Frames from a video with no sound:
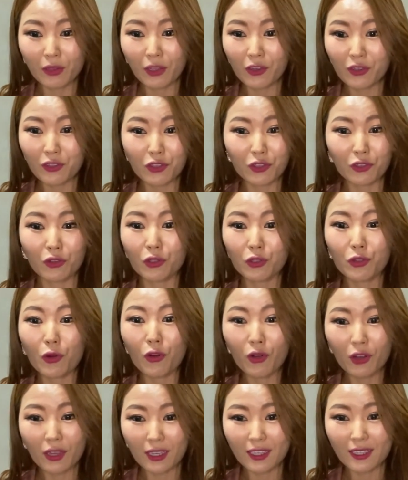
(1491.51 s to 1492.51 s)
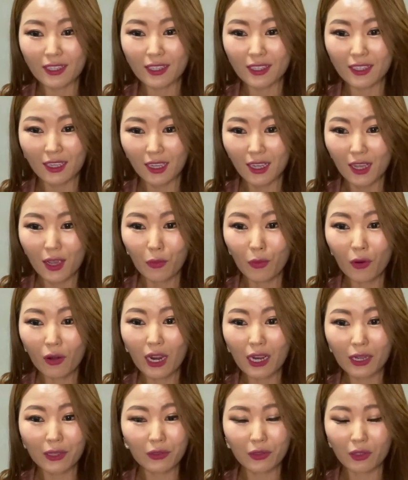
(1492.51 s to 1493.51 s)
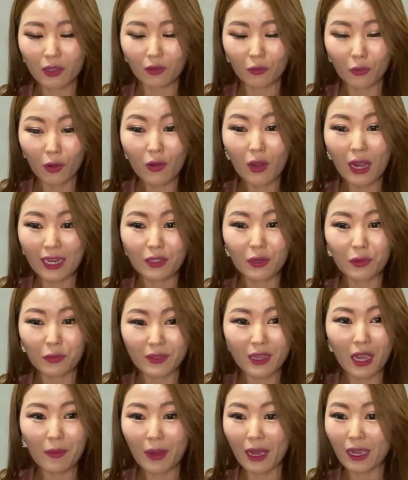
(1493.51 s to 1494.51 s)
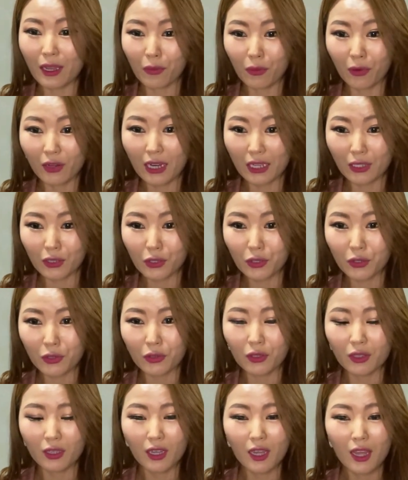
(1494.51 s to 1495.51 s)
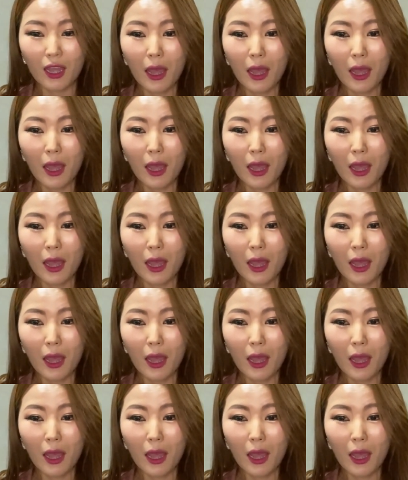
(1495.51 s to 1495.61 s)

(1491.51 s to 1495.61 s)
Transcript: There's no choice what kind right. what kind of job I wanna do.